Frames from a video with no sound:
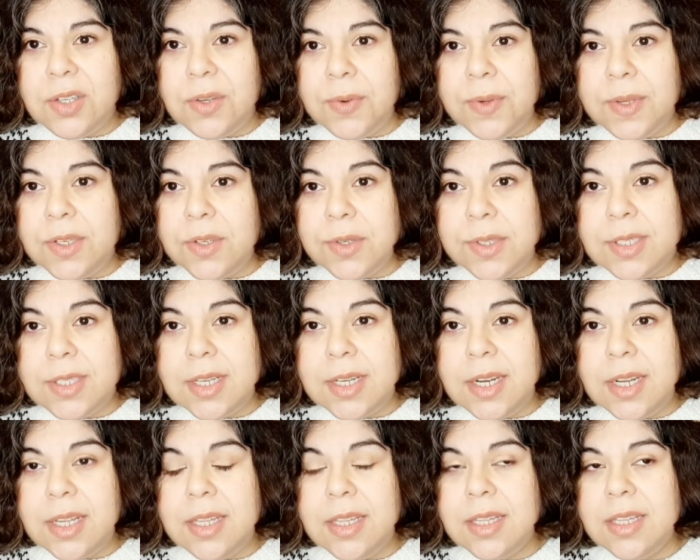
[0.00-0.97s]
too
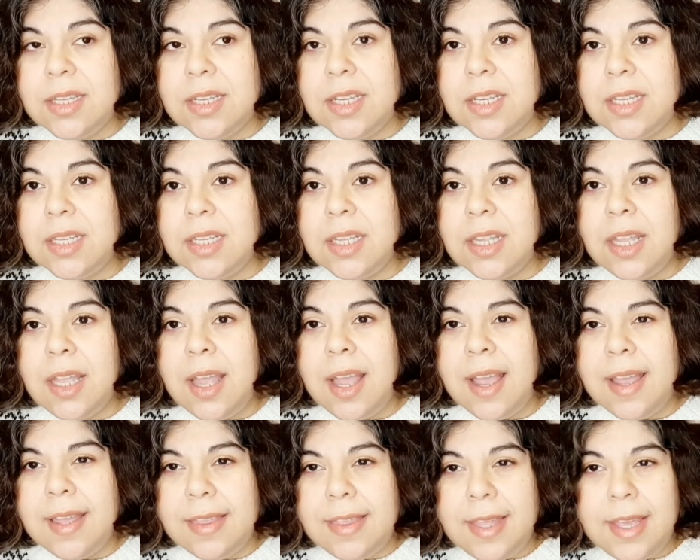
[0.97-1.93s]
interested in
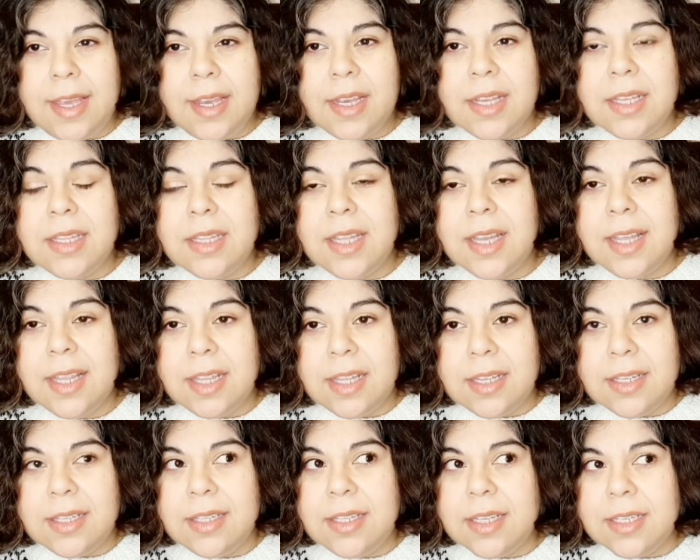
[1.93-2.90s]
I think
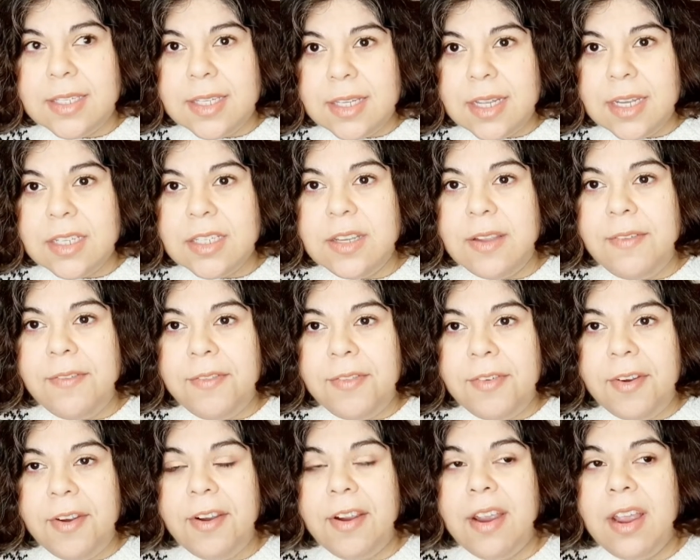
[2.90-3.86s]
the
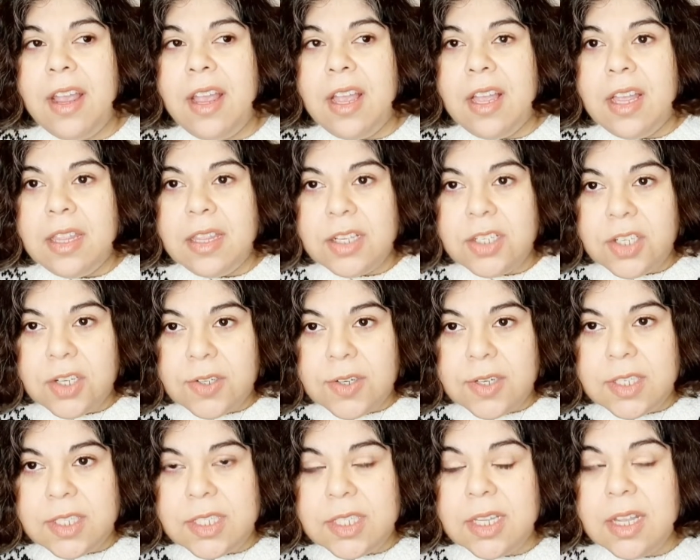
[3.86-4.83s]
selection for the
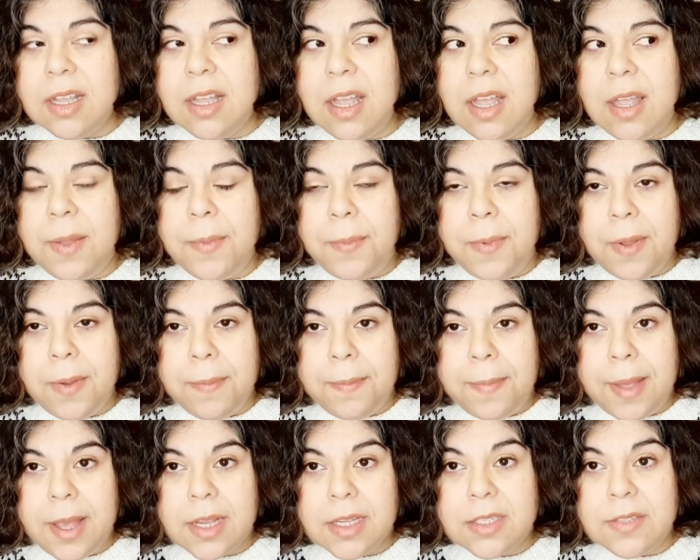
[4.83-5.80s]
children's
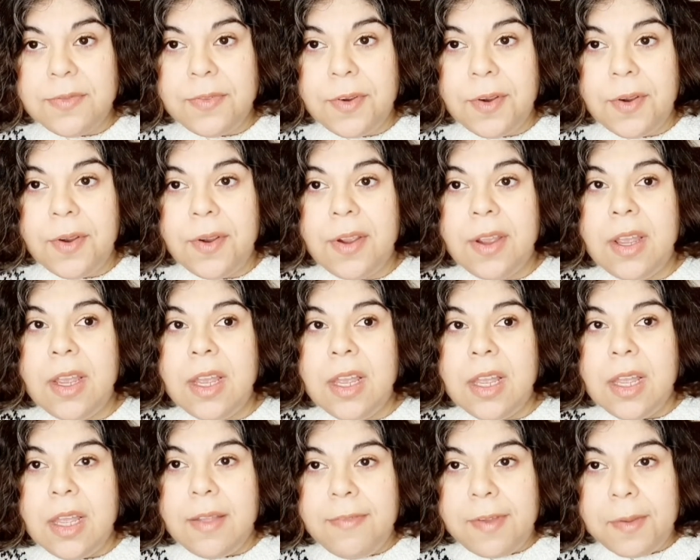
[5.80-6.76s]
book box for
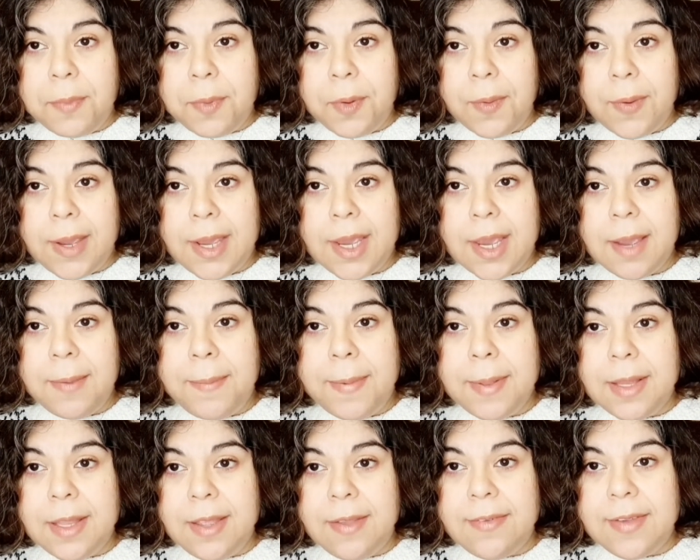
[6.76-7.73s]
February.
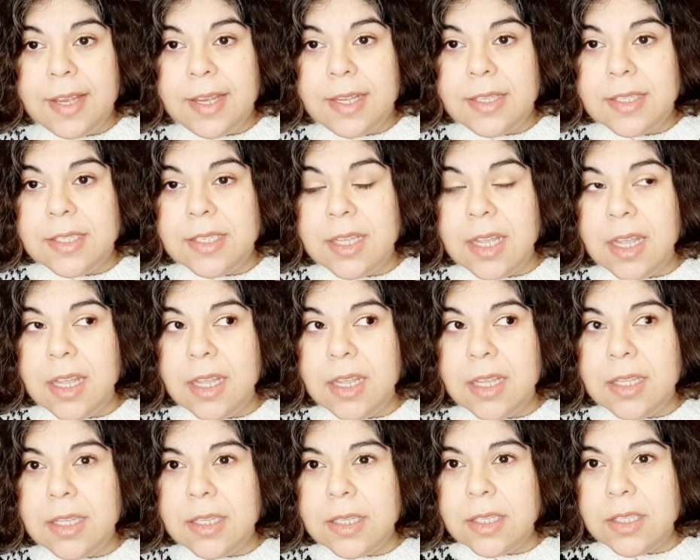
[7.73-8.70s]
I believe it's
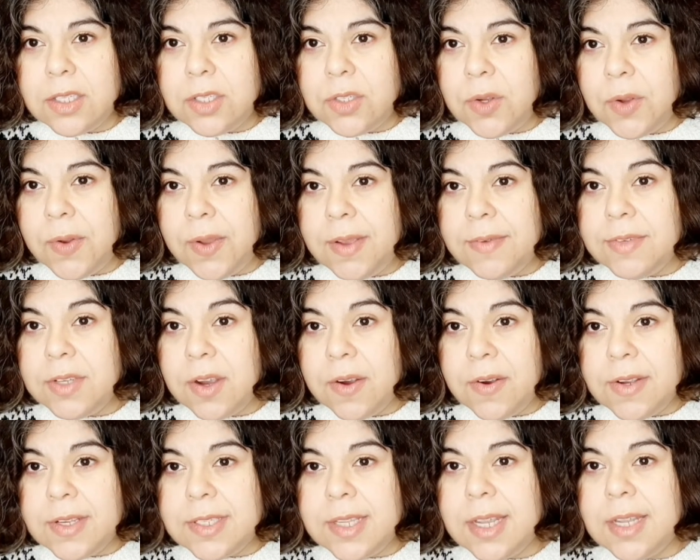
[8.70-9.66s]
Story of
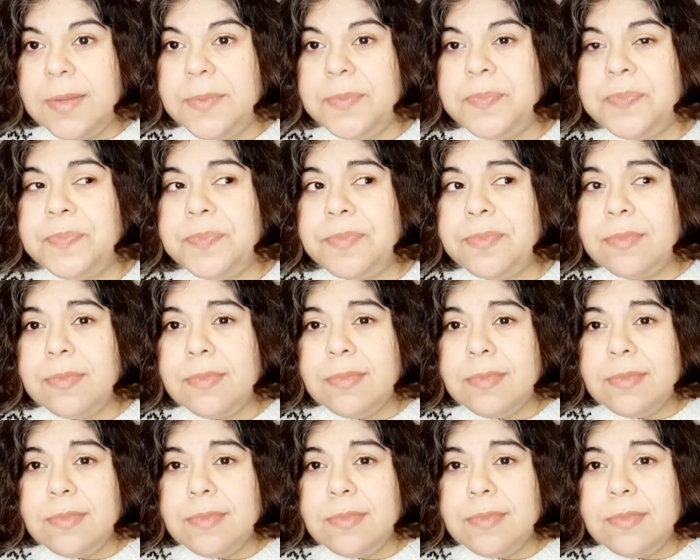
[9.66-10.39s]
Tarzan,